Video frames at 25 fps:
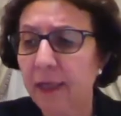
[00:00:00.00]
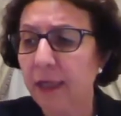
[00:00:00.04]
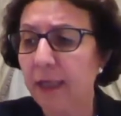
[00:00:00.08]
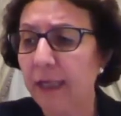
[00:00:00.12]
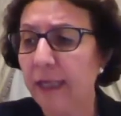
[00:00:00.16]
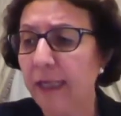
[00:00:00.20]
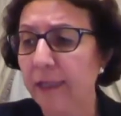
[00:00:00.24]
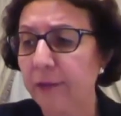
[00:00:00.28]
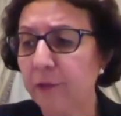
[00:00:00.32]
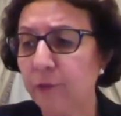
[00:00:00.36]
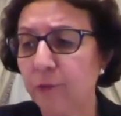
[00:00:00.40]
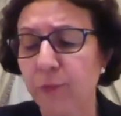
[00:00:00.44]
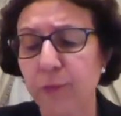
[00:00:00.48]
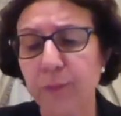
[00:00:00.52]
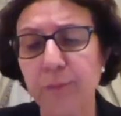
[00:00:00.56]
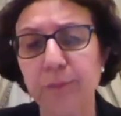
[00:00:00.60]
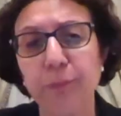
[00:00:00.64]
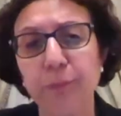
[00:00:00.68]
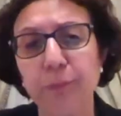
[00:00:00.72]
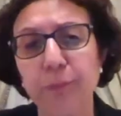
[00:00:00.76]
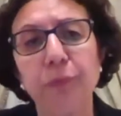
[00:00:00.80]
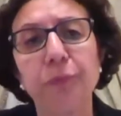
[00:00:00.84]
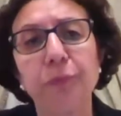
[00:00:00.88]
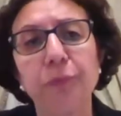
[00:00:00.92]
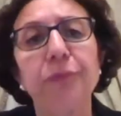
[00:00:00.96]
to
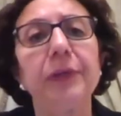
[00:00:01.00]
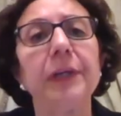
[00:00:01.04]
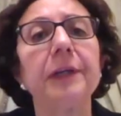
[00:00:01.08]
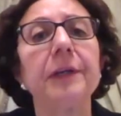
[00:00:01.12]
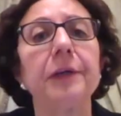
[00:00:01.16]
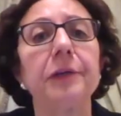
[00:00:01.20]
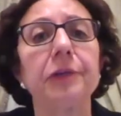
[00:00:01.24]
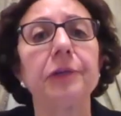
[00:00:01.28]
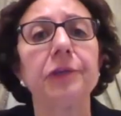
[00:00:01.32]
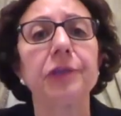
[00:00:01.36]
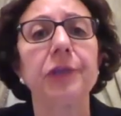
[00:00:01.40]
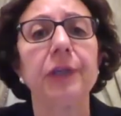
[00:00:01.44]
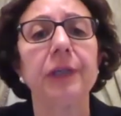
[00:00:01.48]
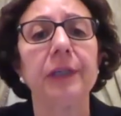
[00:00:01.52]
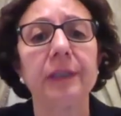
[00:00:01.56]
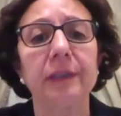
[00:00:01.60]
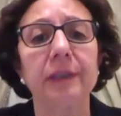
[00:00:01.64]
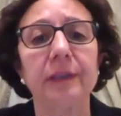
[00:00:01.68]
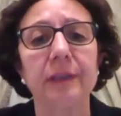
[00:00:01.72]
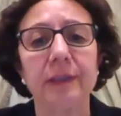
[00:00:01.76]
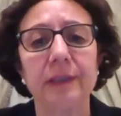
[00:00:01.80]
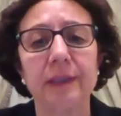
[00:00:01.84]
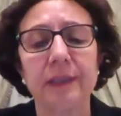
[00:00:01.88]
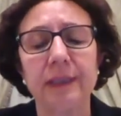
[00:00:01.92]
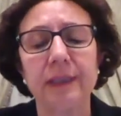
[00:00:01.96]
improve financial
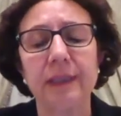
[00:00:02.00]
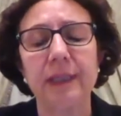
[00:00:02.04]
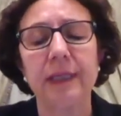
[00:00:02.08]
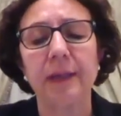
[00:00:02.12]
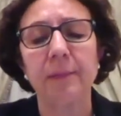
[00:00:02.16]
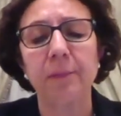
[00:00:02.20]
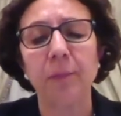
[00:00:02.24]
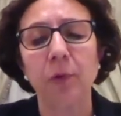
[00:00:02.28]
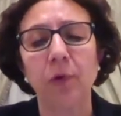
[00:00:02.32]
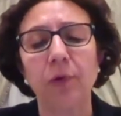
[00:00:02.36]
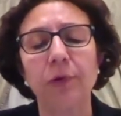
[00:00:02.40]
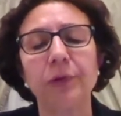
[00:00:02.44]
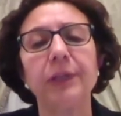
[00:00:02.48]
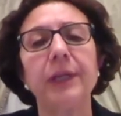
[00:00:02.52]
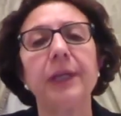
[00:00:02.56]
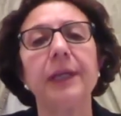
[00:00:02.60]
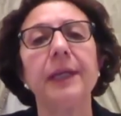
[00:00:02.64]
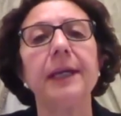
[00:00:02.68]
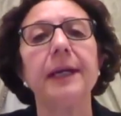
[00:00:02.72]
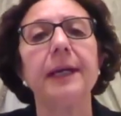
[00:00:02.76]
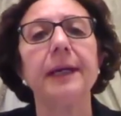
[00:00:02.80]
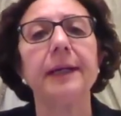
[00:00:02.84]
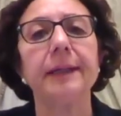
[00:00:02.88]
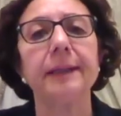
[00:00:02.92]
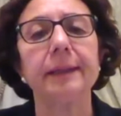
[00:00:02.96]
literacy among the
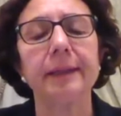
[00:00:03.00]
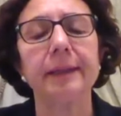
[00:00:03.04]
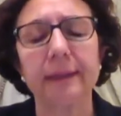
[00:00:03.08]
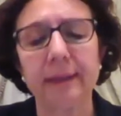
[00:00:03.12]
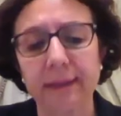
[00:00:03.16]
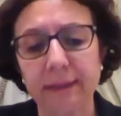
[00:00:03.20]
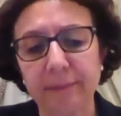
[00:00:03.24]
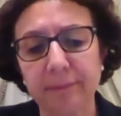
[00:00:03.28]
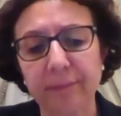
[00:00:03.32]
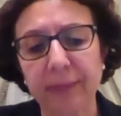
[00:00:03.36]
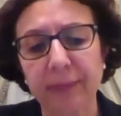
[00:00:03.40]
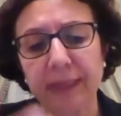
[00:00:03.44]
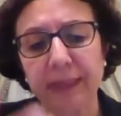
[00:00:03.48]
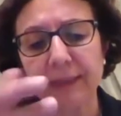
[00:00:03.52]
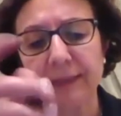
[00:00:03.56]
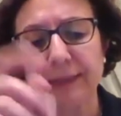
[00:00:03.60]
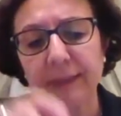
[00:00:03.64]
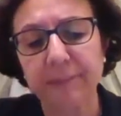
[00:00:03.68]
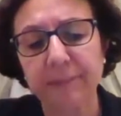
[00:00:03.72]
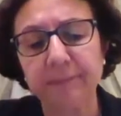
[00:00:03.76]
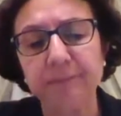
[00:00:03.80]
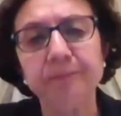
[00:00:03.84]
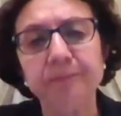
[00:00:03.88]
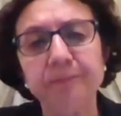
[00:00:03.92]
young. Magda.